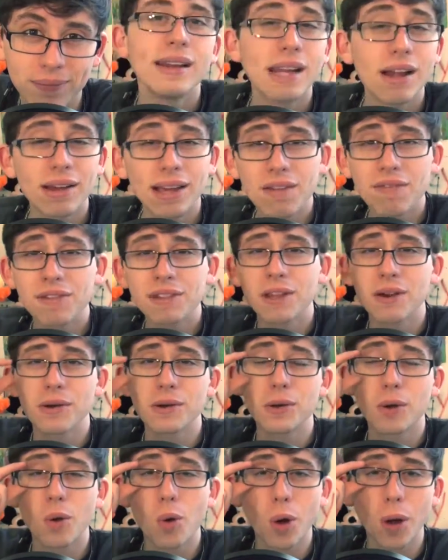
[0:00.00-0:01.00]
Now, even
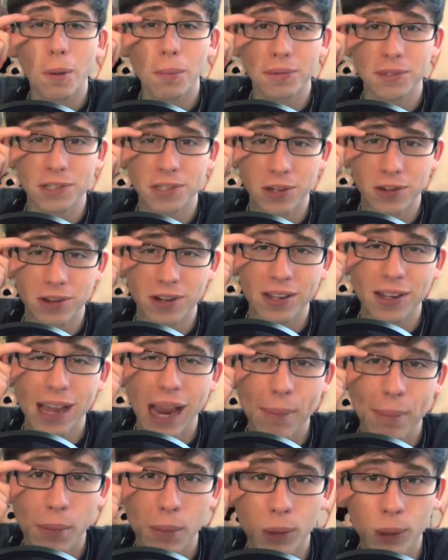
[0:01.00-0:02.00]
though corpses are
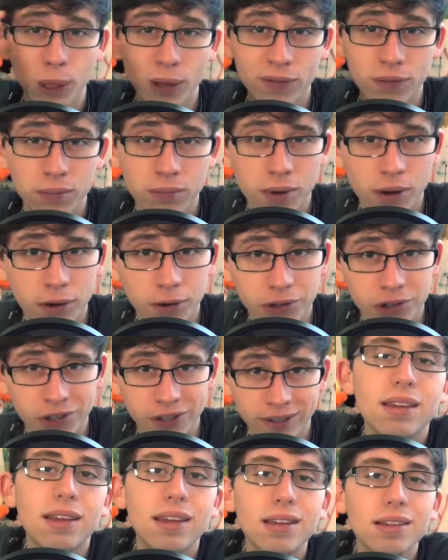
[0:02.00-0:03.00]
incapable of
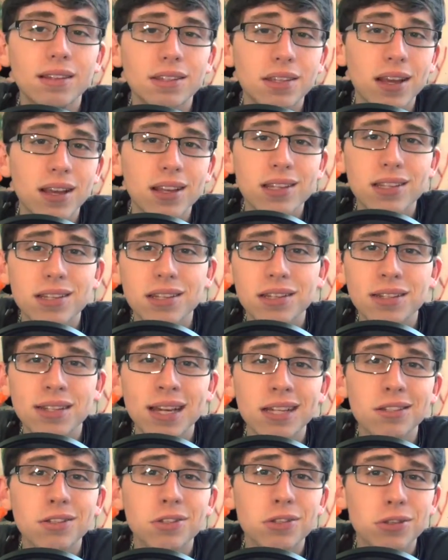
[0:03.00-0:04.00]
emotion, Gein says the
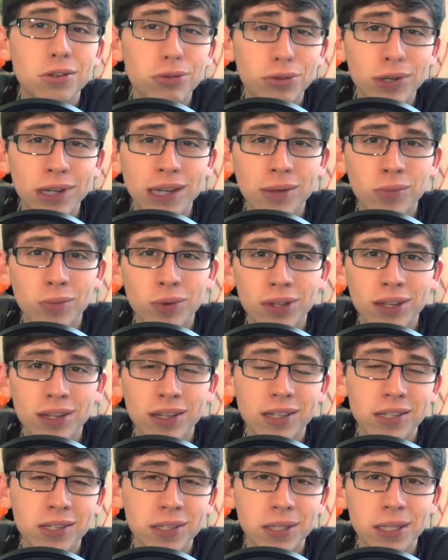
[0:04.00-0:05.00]
dead scream when
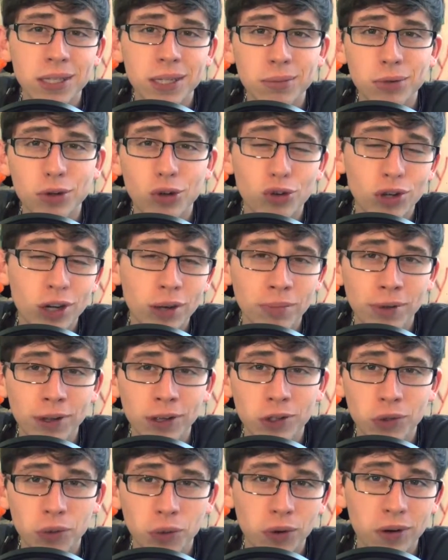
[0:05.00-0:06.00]
they see him
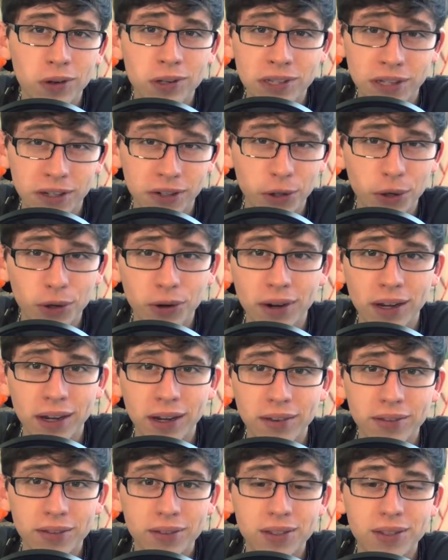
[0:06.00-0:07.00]
creeping towards their
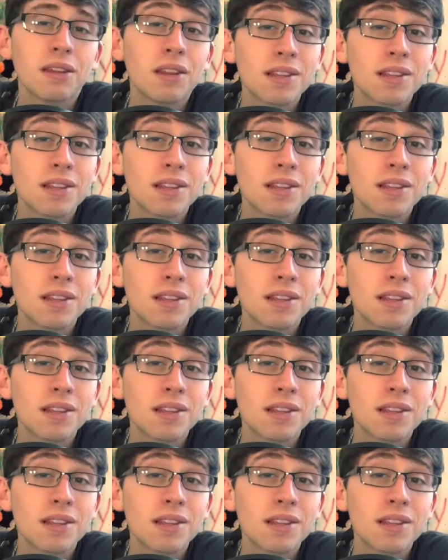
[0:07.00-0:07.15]
graves.